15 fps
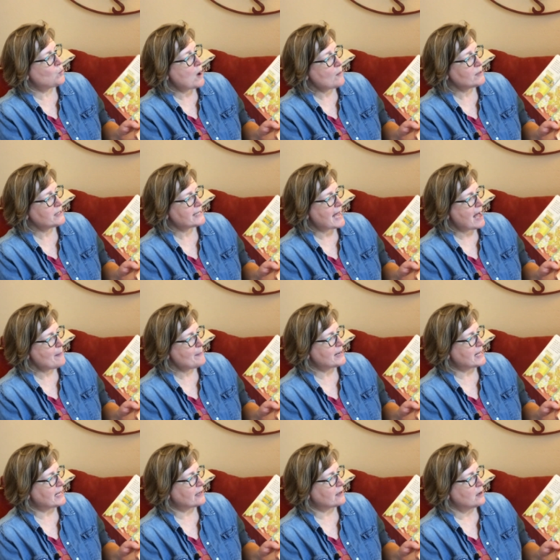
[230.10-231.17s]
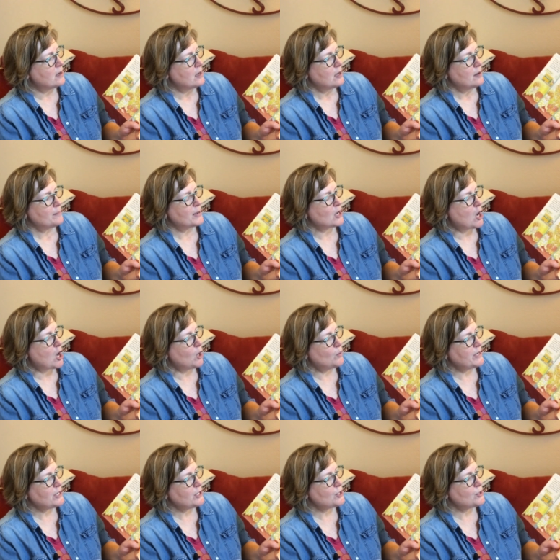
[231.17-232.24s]
what was happening, but all
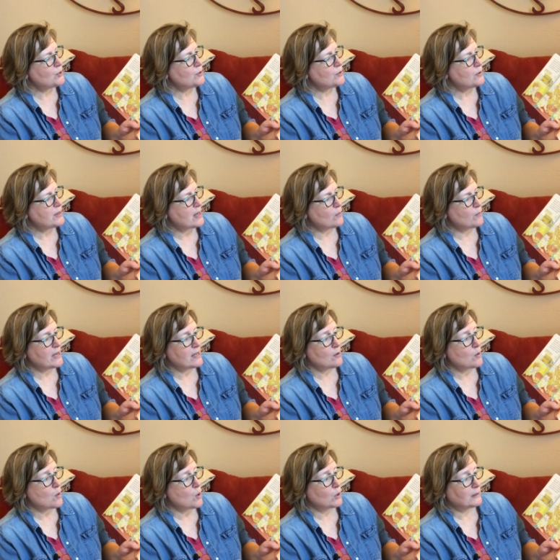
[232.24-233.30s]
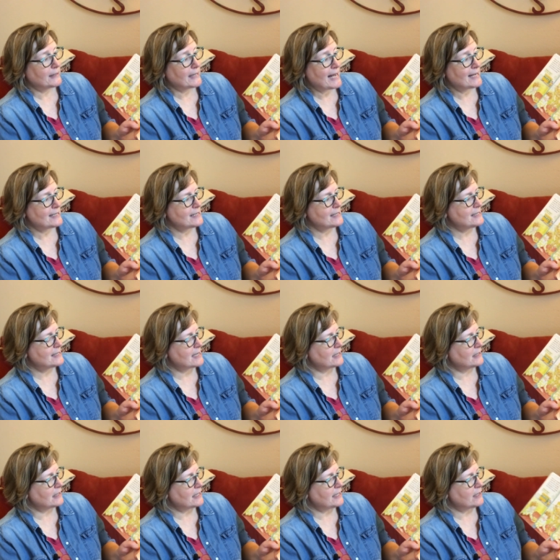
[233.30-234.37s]
we knew that we landed
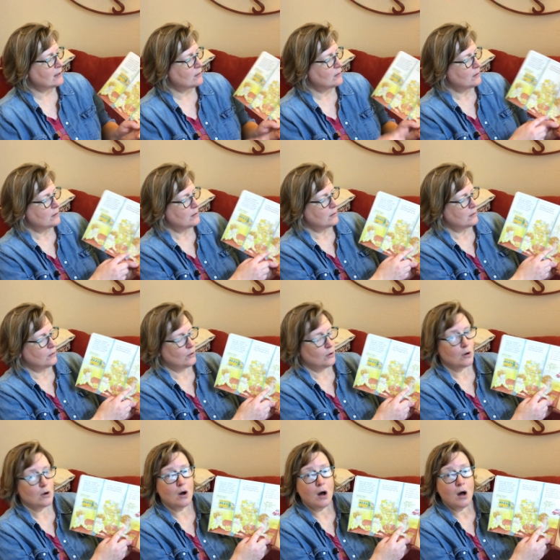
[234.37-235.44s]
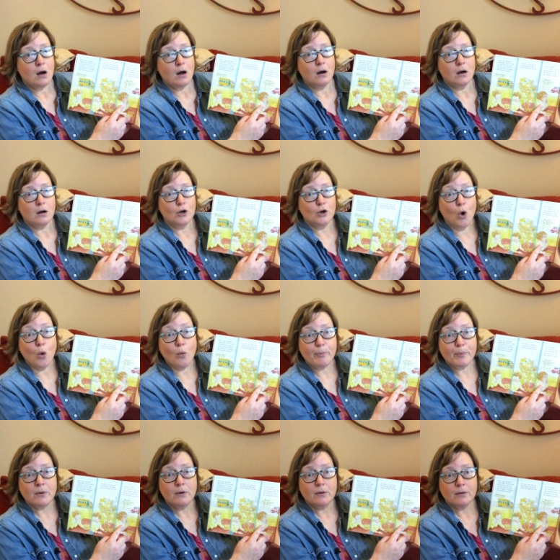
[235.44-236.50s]
suddenly.
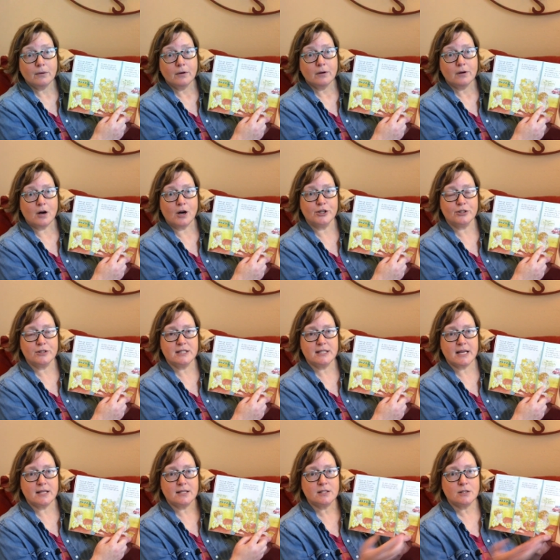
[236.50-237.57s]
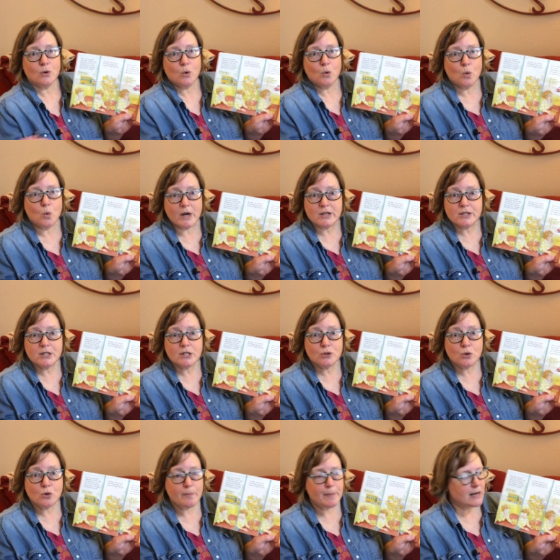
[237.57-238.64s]
Gulp, Arnold says, where's the
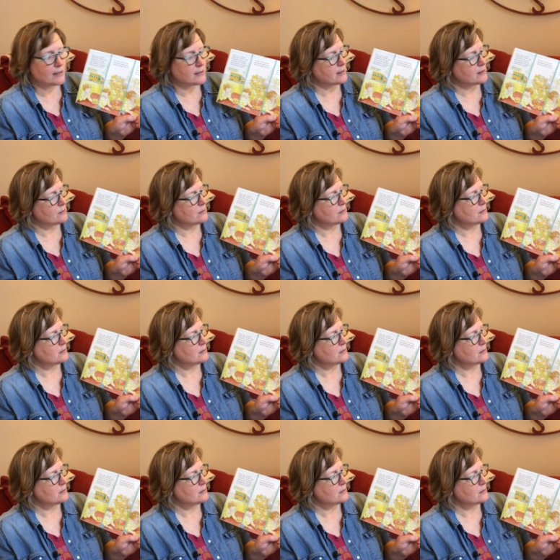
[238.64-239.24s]
school bus?